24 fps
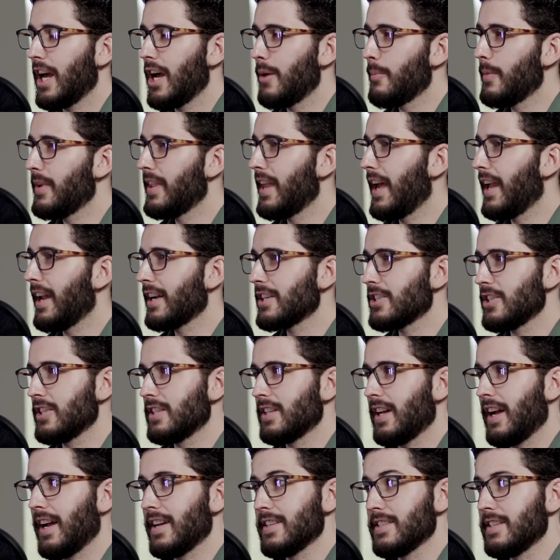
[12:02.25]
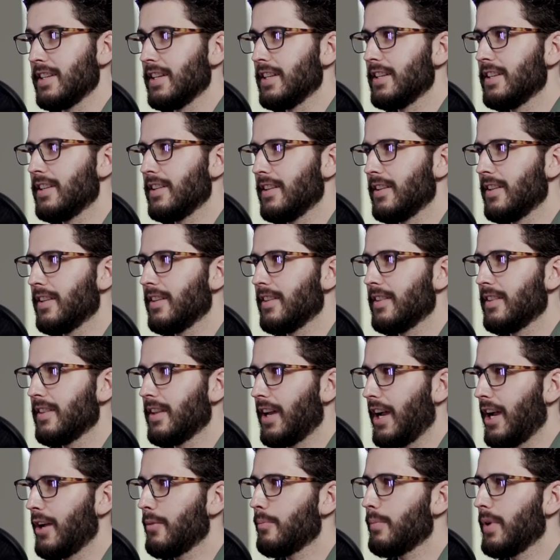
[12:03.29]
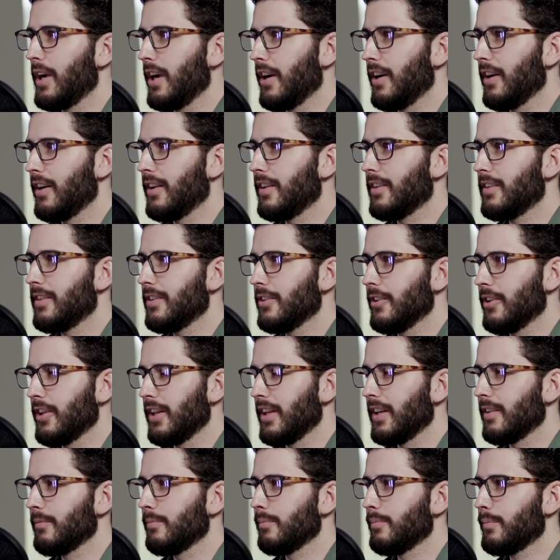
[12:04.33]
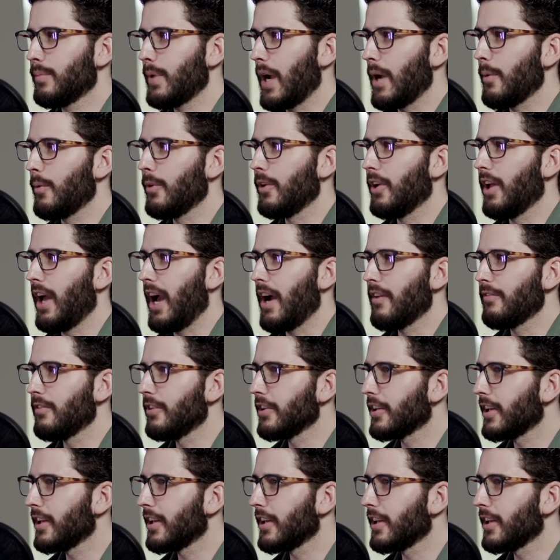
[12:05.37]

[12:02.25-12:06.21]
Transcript: um, and that actually ties into that parent or the Bible app for